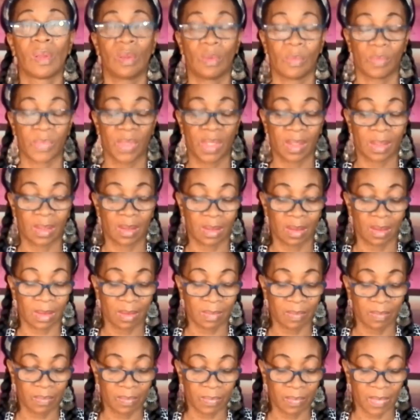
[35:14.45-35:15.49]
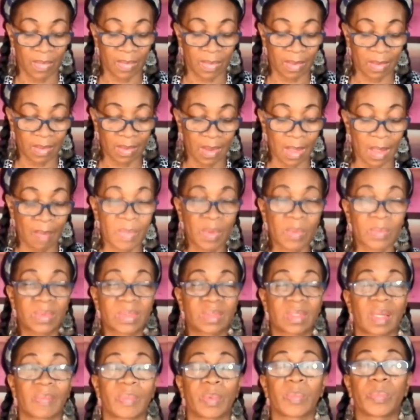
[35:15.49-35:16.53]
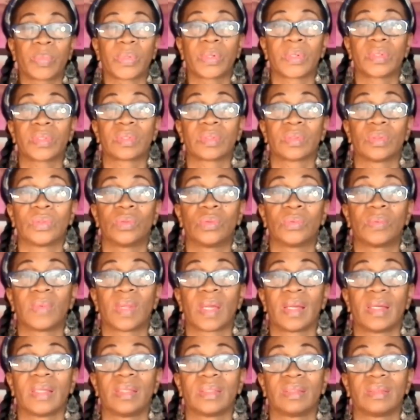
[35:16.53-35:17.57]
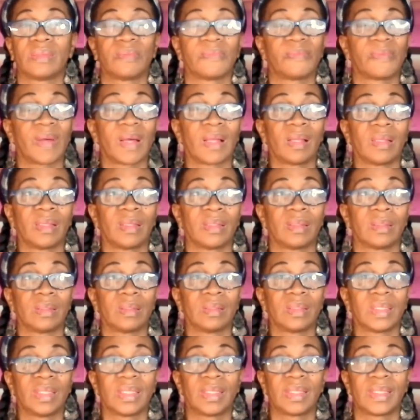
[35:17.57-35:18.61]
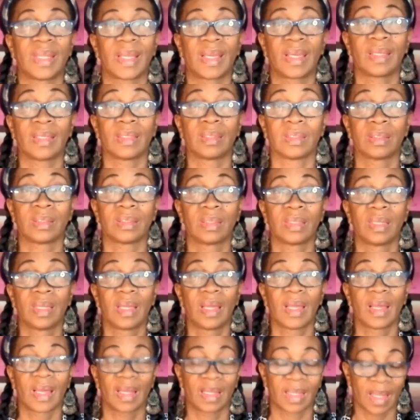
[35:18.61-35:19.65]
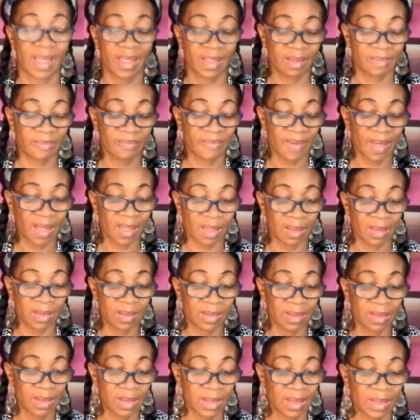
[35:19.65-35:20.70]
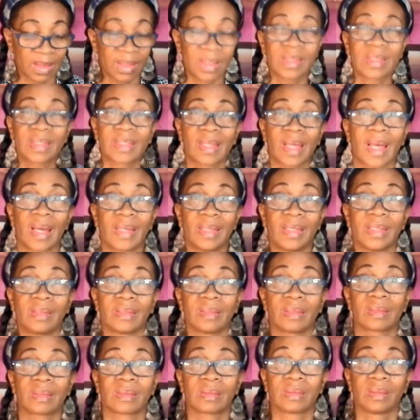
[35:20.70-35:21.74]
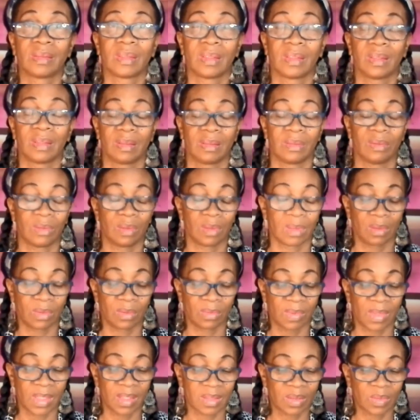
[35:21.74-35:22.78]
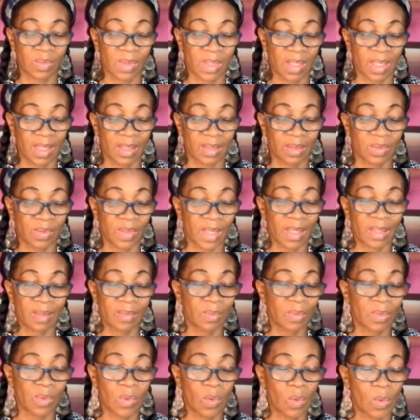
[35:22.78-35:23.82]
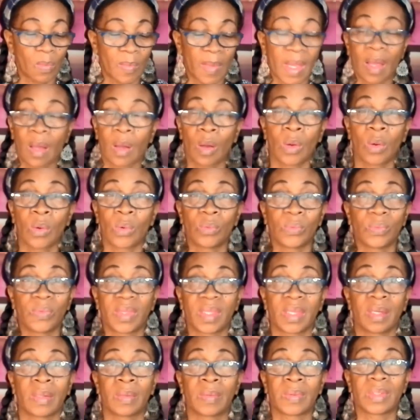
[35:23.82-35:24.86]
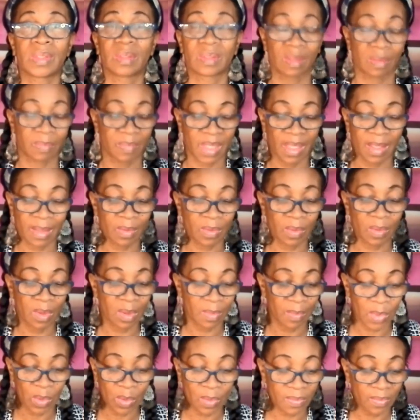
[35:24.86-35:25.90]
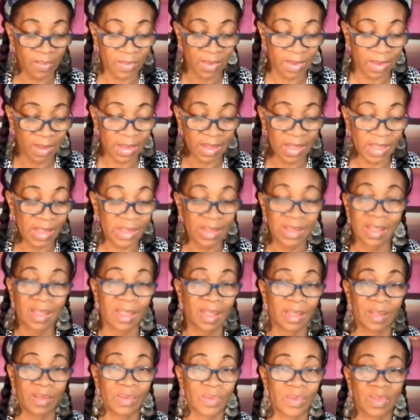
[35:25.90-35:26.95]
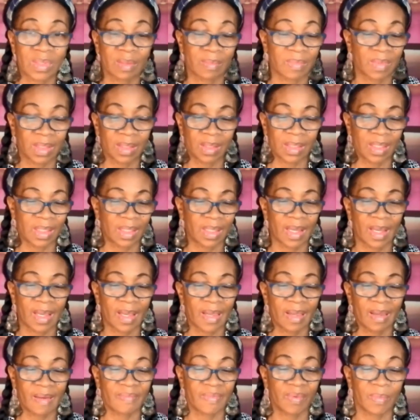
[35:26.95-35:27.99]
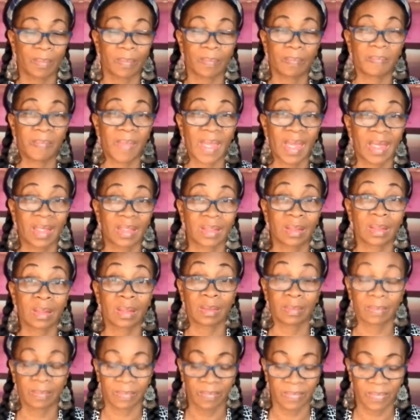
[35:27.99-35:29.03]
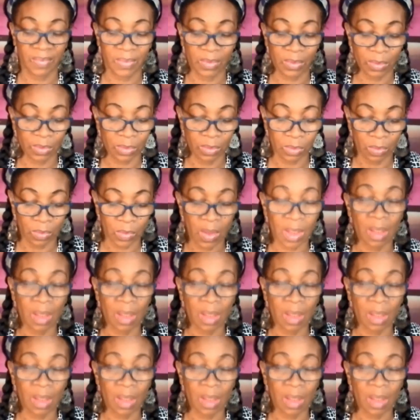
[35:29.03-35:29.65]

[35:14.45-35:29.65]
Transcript: but I'm a type of person who like to follow the data. I like to follow the science. That's what I do. I don't go on my own theory, so I'm not going to come over here and tell you something that I haven't backed up through